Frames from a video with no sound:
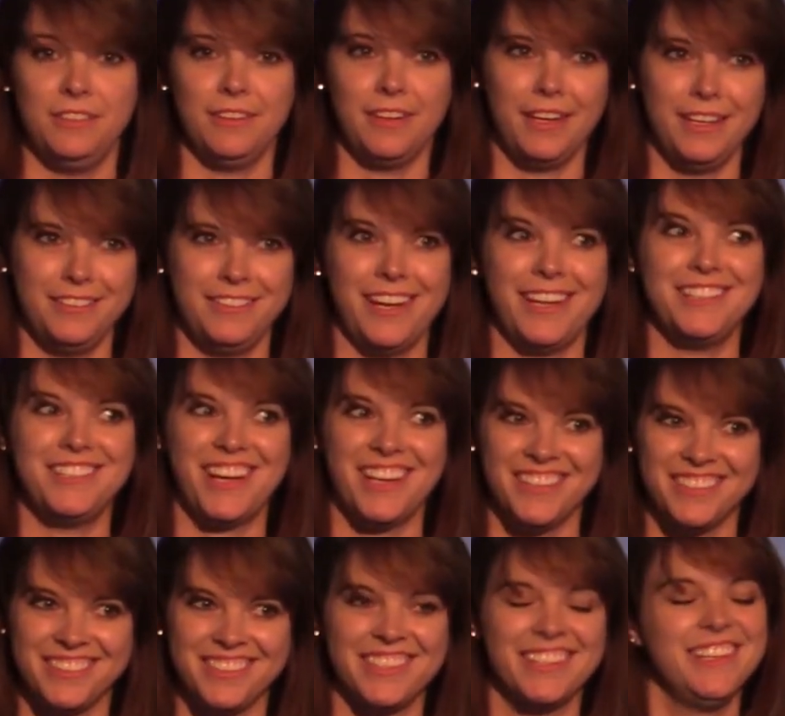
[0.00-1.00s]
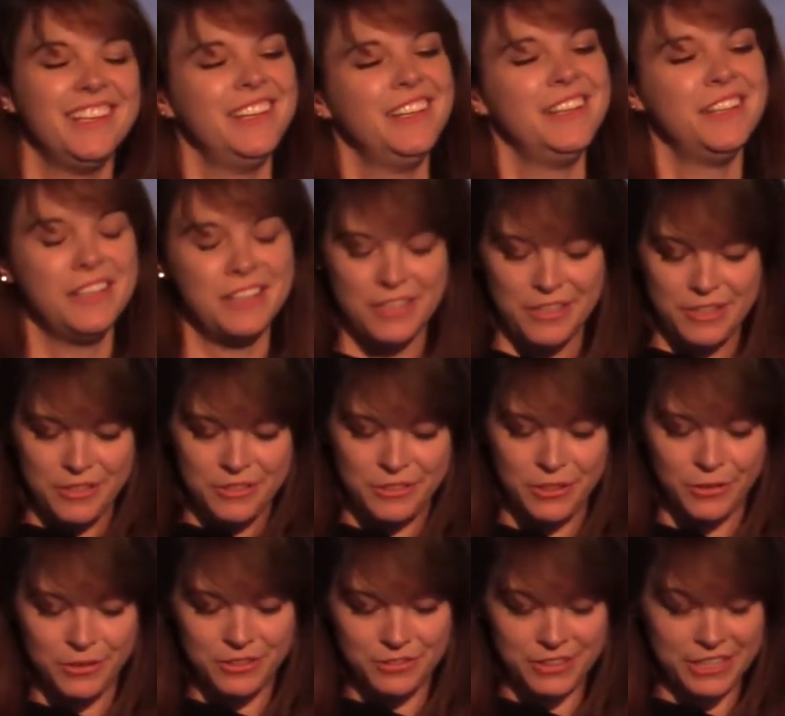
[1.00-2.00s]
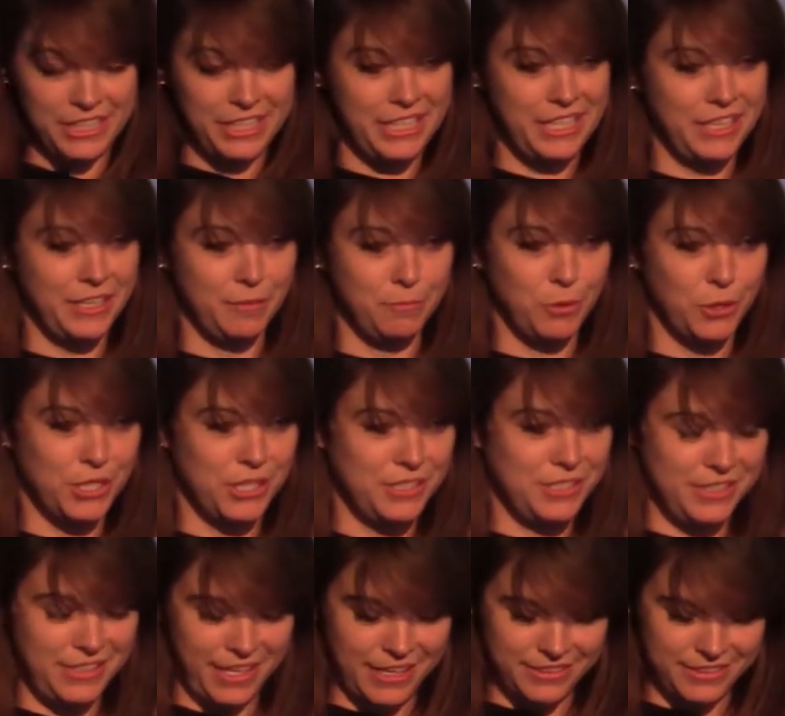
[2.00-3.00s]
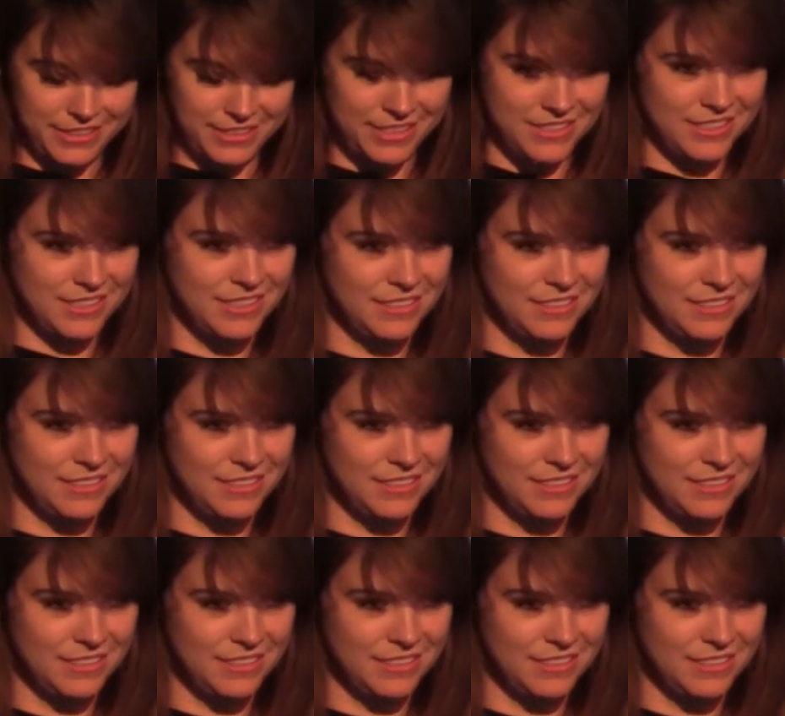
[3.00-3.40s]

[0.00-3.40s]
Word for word: uh, digest. So it's really important to test.